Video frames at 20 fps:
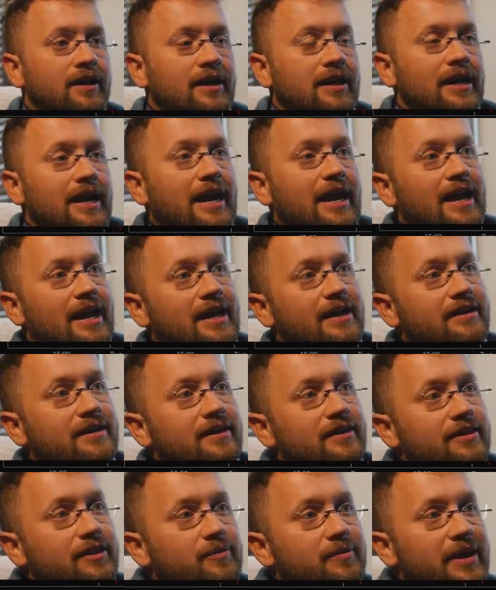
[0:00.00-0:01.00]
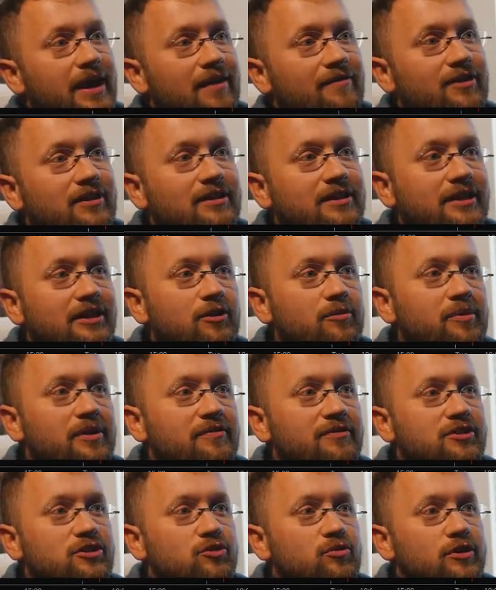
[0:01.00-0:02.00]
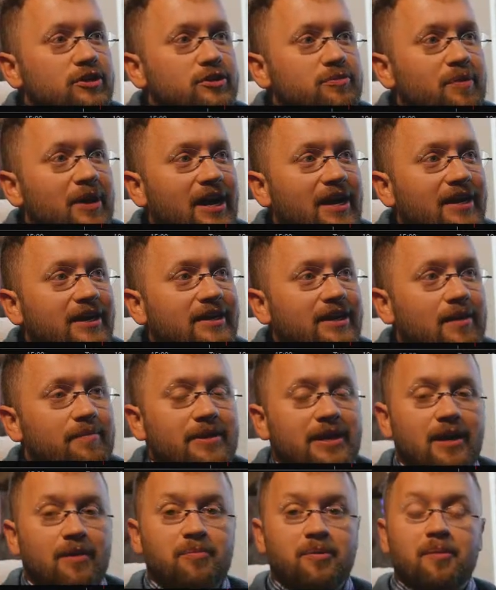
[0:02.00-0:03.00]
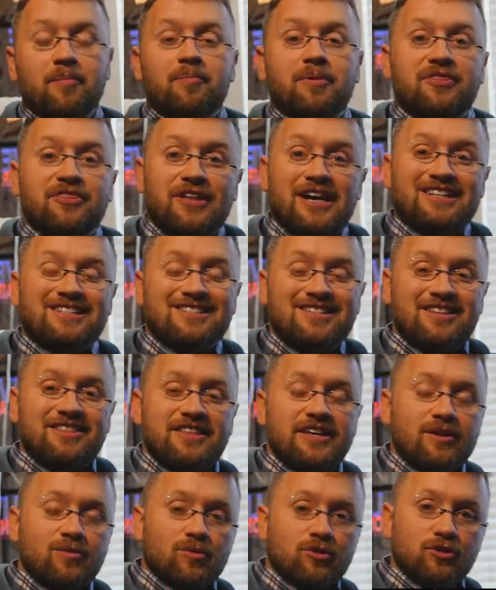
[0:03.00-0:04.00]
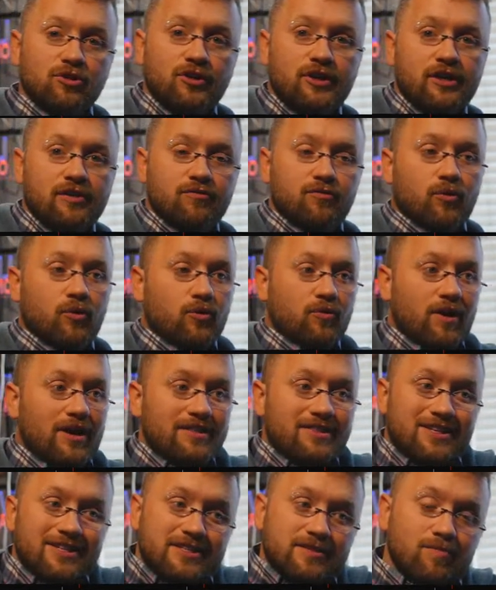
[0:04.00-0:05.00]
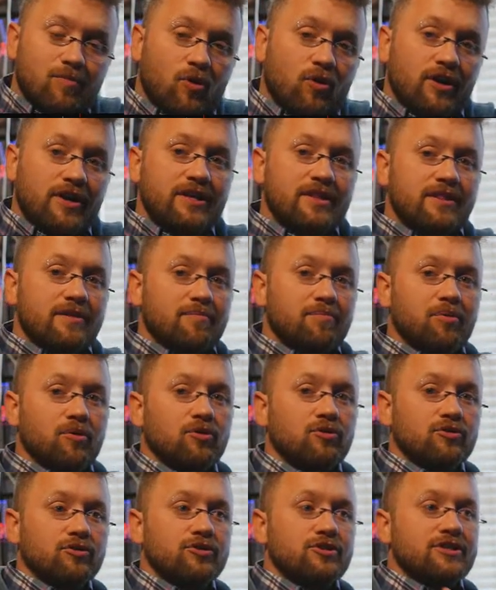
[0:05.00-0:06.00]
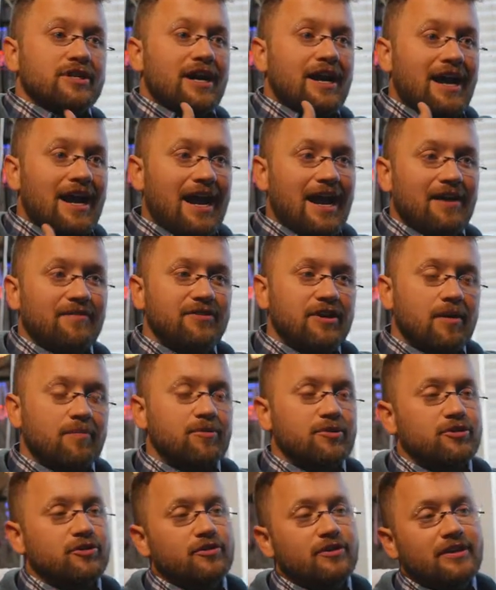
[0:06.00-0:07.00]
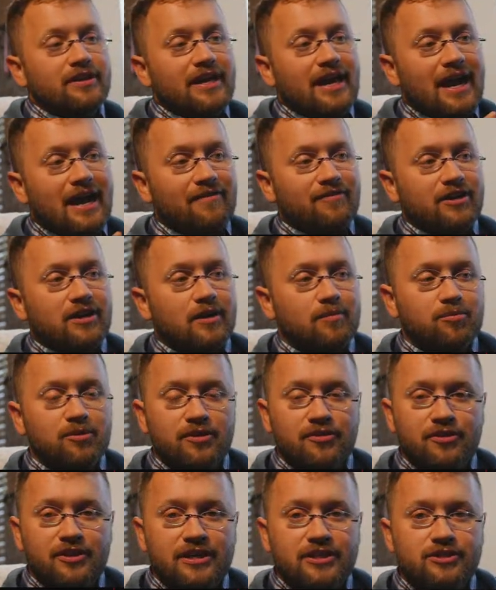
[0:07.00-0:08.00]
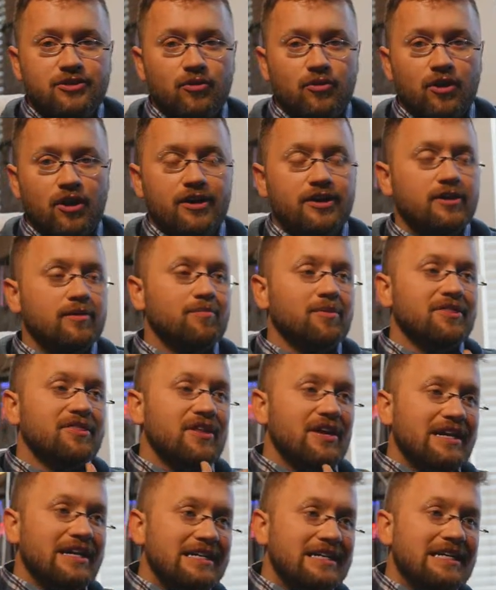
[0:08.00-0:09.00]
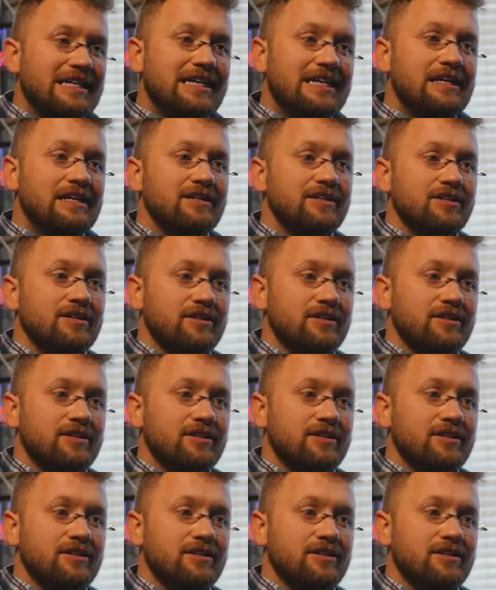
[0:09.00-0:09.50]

And then we have a little bit of a switchback coming up, but that's the thing we're looking for, right? This morning, the bulls have the opportunity. They have a couple of things going on here, but they need